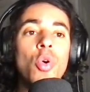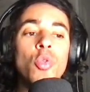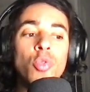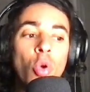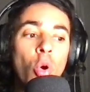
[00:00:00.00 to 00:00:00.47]

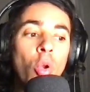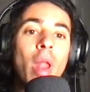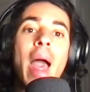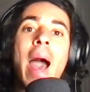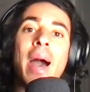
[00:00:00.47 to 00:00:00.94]

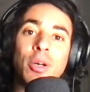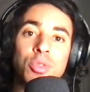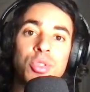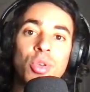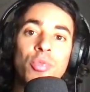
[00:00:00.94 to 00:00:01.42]
roll
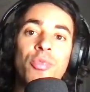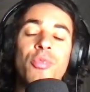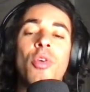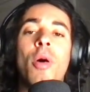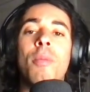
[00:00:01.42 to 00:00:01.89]
out
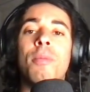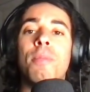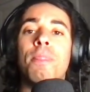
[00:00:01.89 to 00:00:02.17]
from